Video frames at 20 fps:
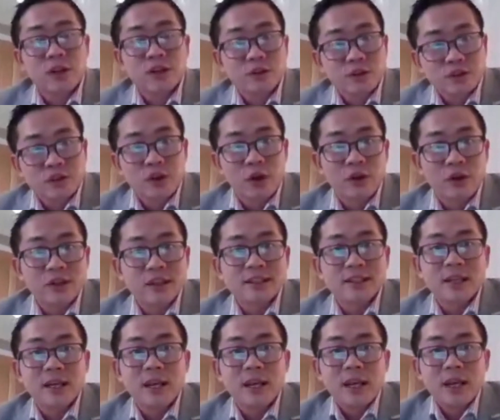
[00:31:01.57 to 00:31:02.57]
to join us,
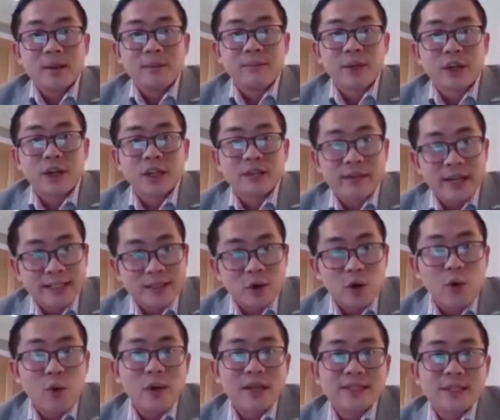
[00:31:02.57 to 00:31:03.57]
because there's
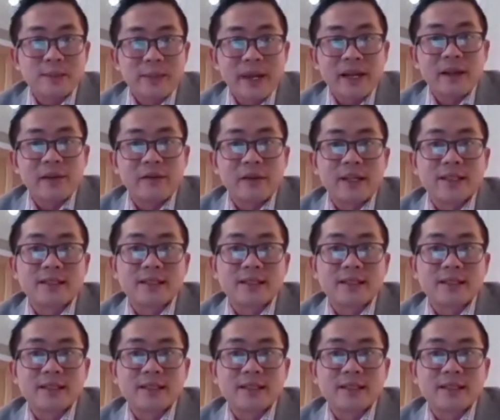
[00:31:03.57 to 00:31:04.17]
always a benefits.